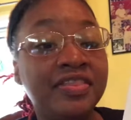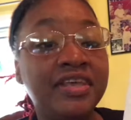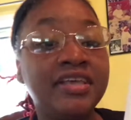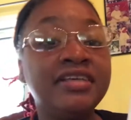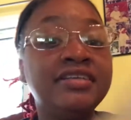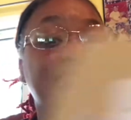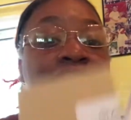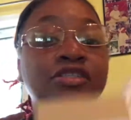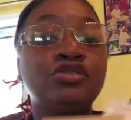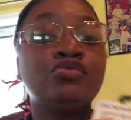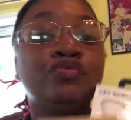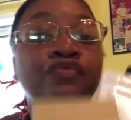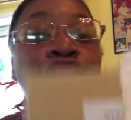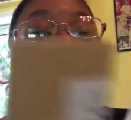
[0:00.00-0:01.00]
these
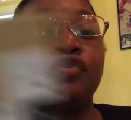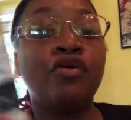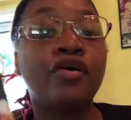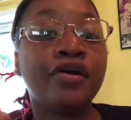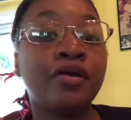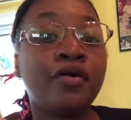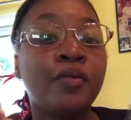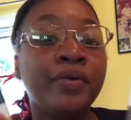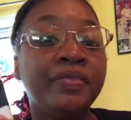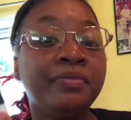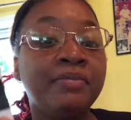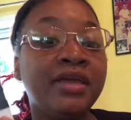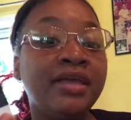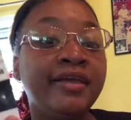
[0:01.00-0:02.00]
to Florida
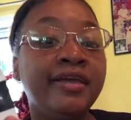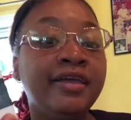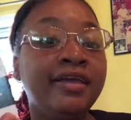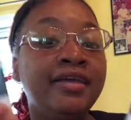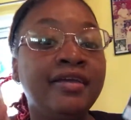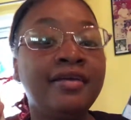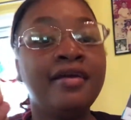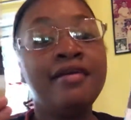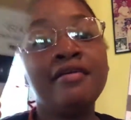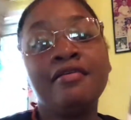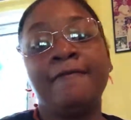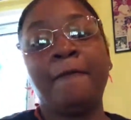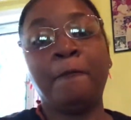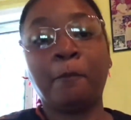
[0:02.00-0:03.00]
with me
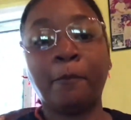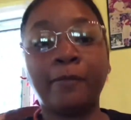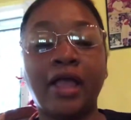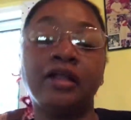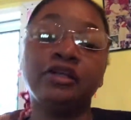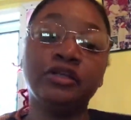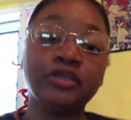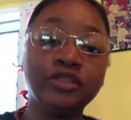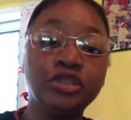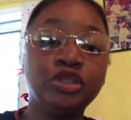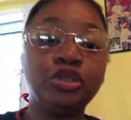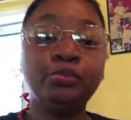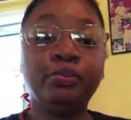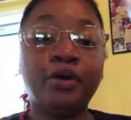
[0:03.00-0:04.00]

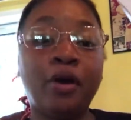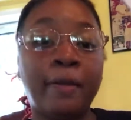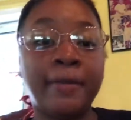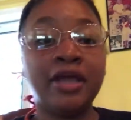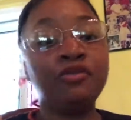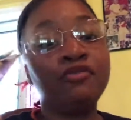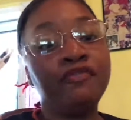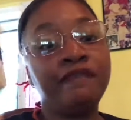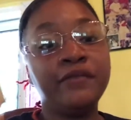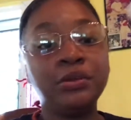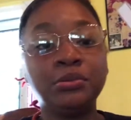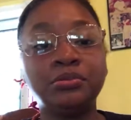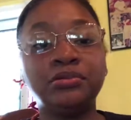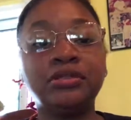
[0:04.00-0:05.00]
to put on my new
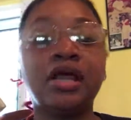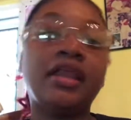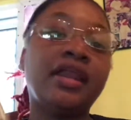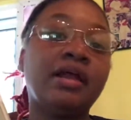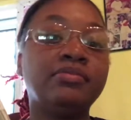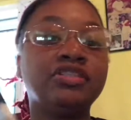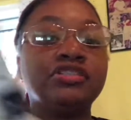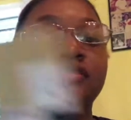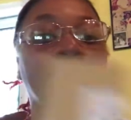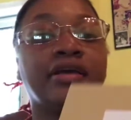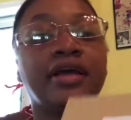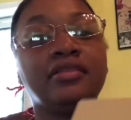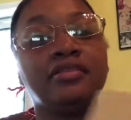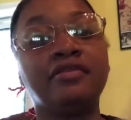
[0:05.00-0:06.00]
phone, and then I'm just gonna
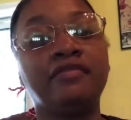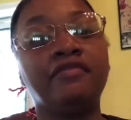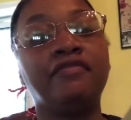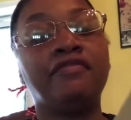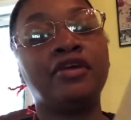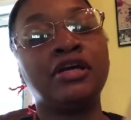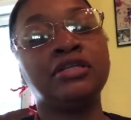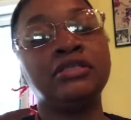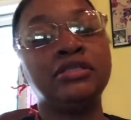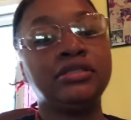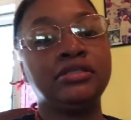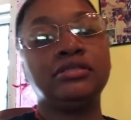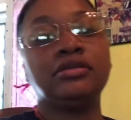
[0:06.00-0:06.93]
get the front